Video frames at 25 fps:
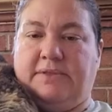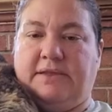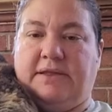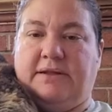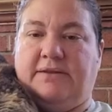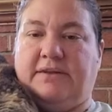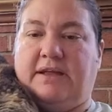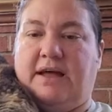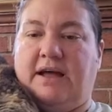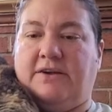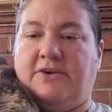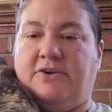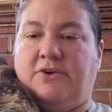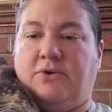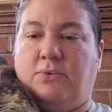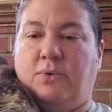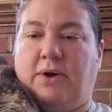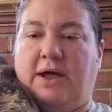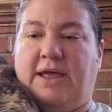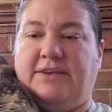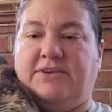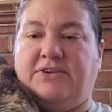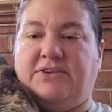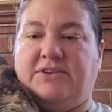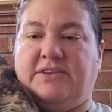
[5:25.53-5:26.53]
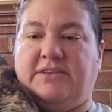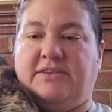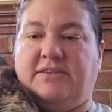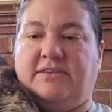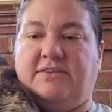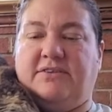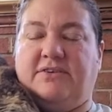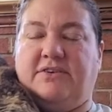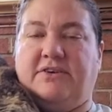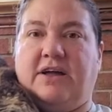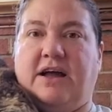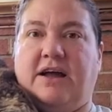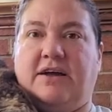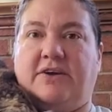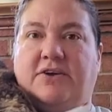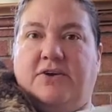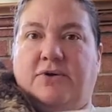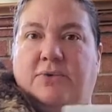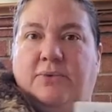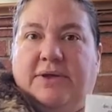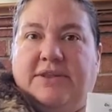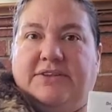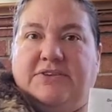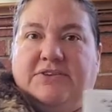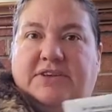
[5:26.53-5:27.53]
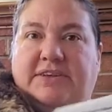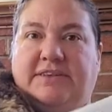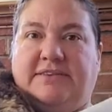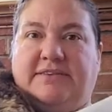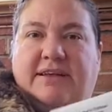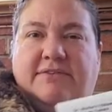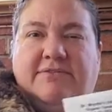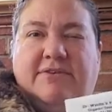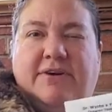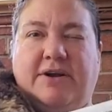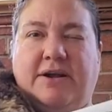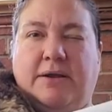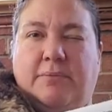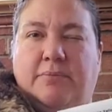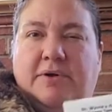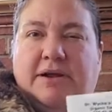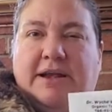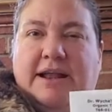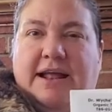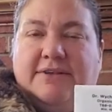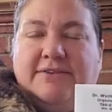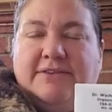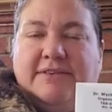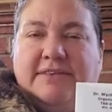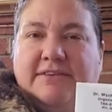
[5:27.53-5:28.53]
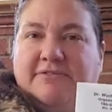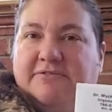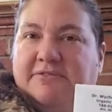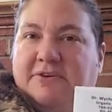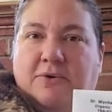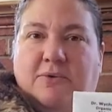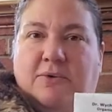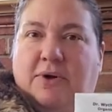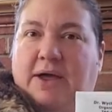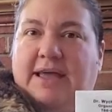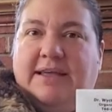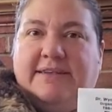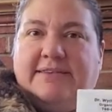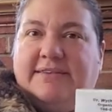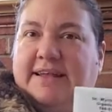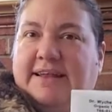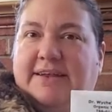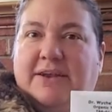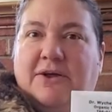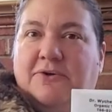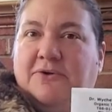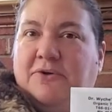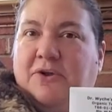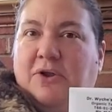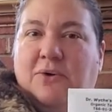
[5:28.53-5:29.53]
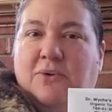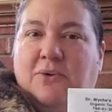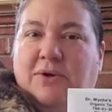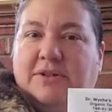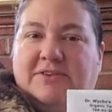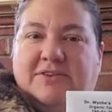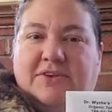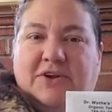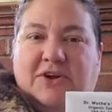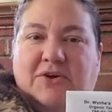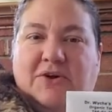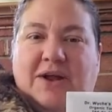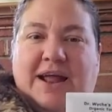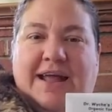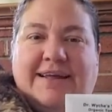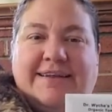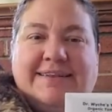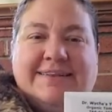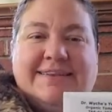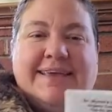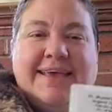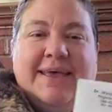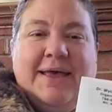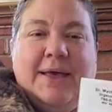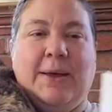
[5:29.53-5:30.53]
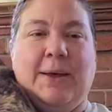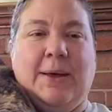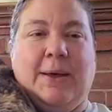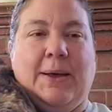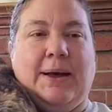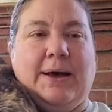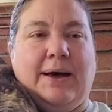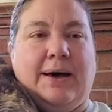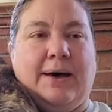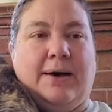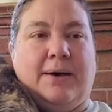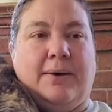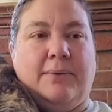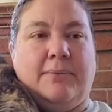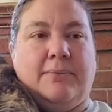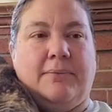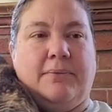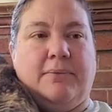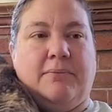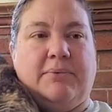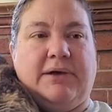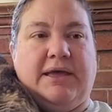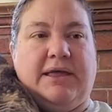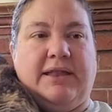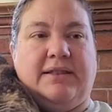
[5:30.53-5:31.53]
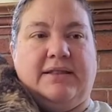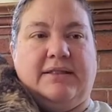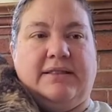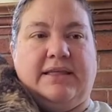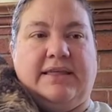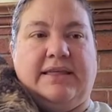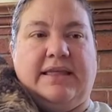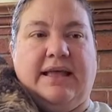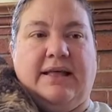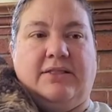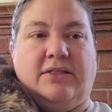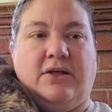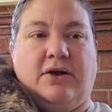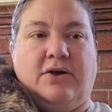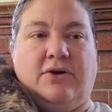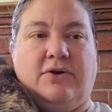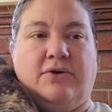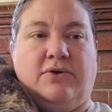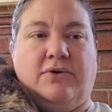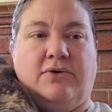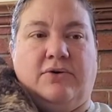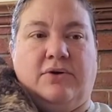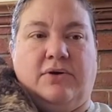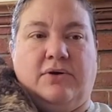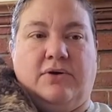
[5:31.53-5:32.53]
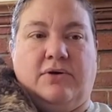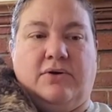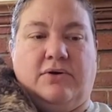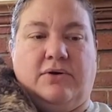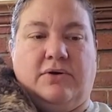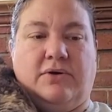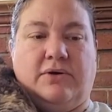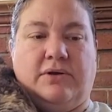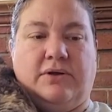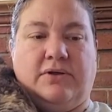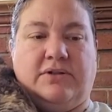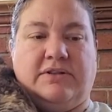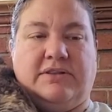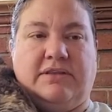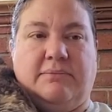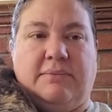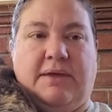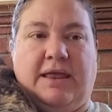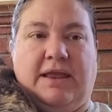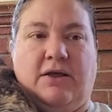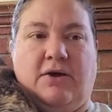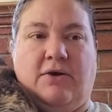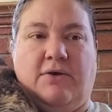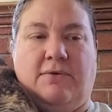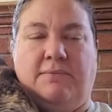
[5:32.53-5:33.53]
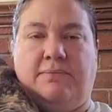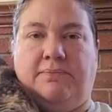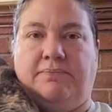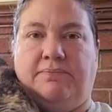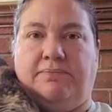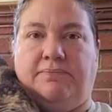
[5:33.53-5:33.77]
Dr. Weich's or Dr. Witchy's. I've heard it pronounced different ways. I don't know what's correct. But the yellow tomato.